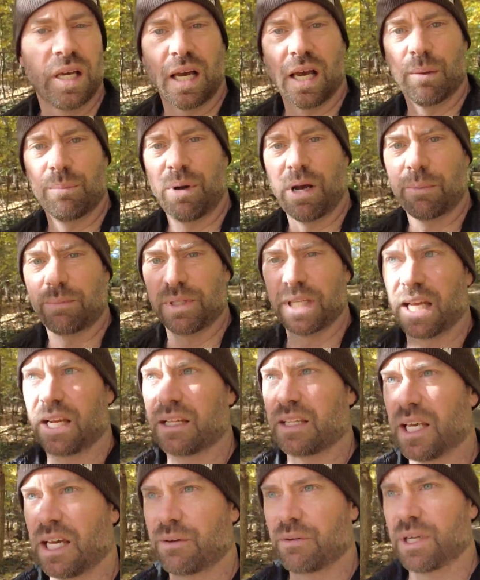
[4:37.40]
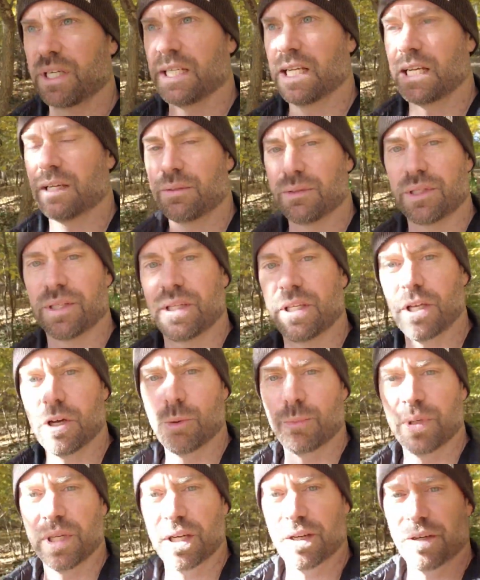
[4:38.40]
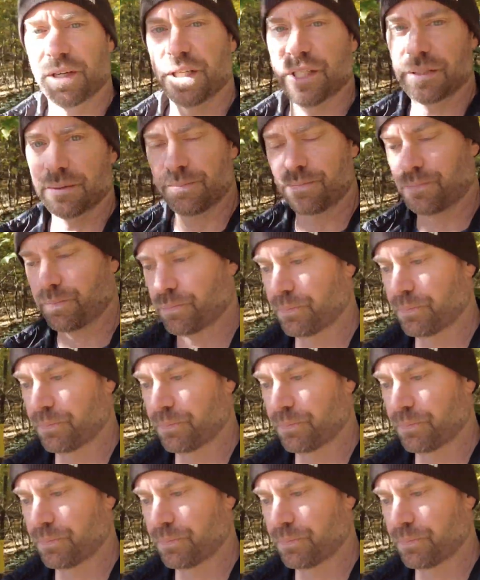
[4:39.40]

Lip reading: I'm popping out of that right now into the open area.